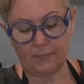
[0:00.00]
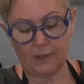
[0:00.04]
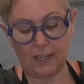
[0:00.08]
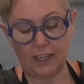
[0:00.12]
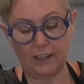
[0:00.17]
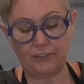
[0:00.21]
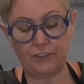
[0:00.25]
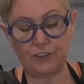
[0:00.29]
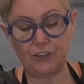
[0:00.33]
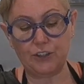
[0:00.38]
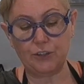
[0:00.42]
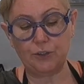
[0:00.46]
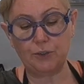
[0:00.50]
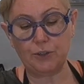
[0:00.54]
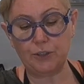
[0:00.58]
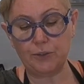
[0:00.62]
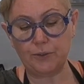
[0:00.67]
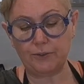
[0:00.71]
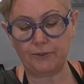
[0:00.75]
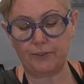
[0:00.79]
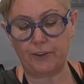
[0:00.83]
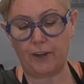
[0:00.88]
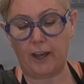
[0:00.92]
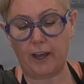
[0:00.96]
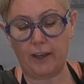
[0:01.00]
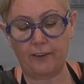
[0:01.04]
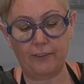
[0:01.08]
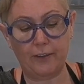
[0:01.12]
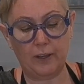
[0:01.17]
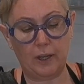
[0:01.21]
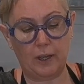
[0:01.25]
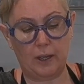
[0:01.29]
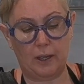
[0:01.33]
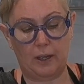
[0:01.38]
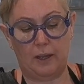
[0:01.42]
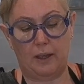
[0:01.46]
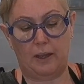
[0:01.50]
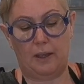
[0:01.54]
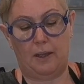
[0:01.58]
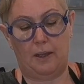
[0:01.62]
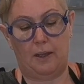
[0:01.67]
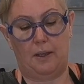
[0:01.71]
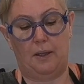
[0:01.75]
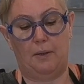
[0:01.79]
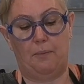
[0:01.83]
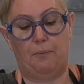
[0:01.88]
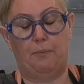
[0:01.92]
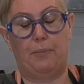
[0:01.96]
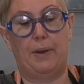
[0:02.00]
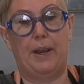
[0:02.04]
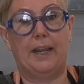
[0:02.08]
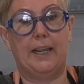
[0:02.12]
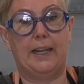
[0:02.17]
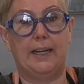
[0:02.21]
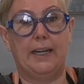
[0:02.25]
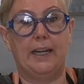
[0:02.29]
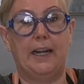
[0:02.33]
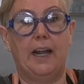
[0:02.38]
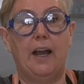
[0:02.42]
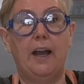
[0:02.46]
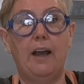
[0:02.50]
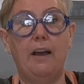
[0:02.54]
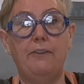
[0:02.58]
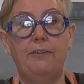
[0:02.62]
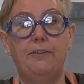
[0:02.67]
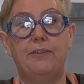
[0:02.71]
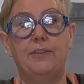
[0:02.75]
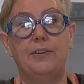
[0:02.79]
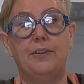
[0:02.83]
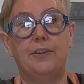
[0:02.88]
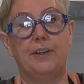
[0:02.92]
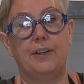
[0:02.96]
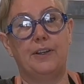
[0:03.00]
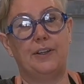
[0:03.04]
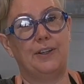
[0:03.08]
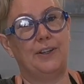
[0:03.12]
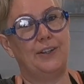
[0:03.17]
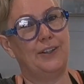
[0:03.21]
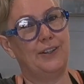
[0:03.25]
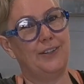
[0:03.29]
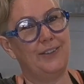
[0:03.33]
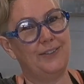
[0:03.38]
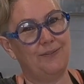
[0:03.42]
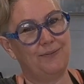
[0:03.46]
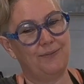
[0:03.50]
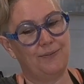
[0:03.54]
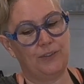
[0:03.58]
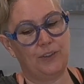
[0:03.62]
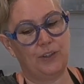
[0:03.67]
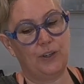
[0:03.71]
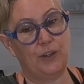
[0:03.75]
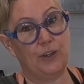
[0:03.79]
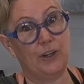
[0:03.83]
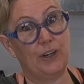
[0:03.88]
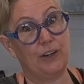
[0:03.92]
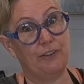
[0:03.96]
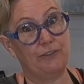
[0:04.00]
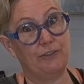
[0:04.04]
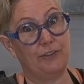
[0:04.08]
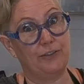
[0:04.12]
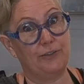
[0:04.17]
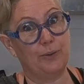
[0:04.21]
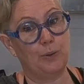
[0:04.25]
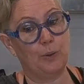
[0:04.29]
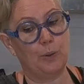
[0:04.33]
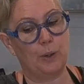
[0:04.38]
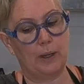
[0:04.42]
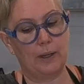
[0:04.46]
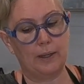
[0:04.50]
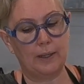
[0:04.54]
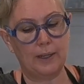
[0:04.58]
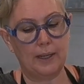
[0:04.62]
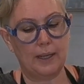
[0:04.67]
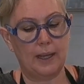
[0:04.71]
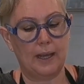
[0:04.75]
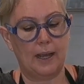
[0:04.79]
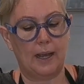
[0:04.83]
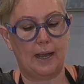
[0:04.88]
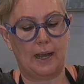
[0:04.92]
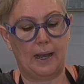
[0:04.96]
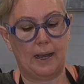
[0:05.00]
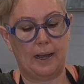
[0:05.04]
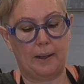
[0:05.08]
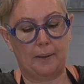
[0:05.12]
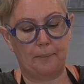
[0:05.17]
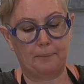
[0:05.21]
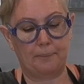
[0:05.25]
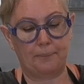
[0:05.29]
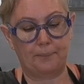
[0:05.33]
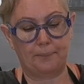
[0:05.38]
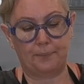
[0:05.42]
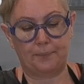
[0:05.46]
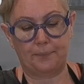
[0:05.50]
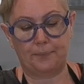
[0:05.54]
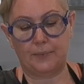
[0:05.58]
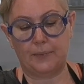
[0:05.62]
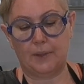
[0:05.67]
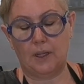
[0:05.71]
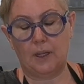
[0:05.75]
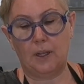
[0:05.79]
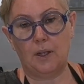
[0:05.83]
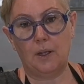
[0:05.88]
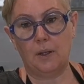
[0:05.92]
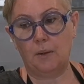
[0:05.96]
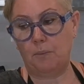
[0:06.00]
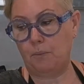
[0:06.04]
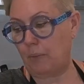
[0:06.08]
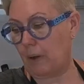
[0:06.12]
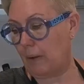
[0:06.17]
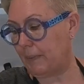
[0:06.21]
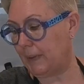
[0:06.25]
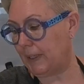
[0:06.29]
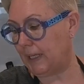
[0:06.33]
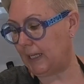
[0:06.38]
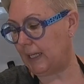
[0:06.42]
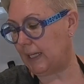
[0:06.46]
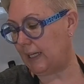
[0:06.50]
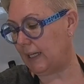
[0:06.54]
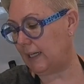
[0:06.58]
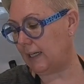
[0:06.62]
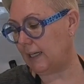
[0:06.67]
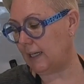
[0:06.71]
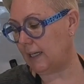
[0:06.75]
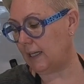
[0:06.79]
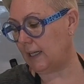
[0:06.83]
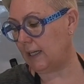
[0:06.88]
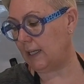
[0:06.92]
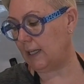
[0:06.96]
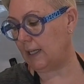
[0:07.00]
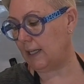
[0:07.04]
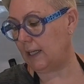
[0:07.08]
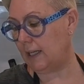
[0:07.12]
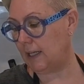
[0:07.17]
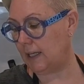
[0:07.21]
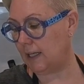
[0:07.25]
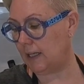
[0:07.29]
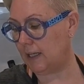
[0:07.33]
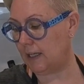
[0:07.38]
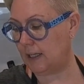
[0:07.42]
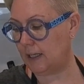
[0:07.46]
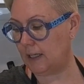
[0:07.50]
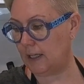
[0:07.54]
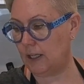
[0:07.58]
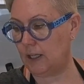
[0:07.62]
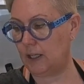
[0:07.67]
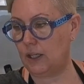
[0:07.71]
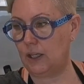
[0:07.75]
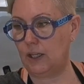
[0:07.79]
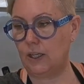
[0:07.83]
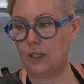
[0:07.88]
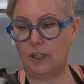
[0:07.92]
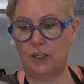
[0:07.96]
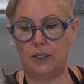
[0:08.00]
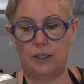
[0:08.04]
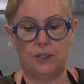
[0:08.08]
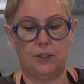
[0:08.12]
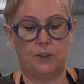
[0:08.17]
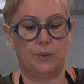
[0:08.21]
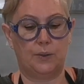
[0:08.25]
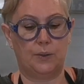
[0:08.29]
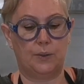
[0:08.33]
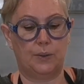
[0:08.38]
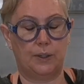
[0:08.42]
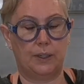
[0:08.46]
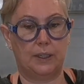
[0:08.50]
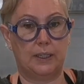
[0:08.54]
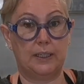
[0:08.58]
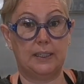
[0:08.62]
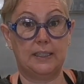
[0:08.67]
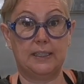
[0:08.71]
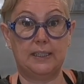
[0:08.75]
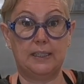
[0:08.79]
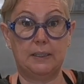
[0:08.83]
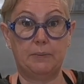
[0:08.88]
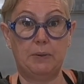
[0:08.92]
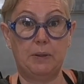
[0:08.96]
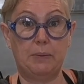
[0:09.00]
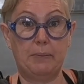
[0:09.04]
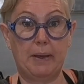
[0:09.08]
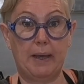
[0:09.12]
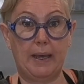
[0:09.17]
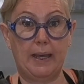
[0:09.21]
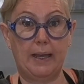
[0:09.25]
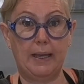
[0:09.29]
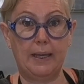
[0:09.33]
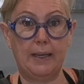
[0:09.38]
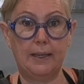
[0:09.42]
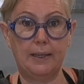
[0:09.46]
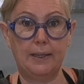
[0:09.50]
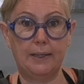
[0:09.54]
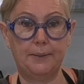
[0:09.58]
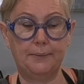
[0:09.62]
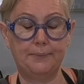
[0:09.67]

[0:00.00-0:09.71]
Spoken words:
if you do it 5, and break it in half, you got enough for 4. Pop it in your zippy bag,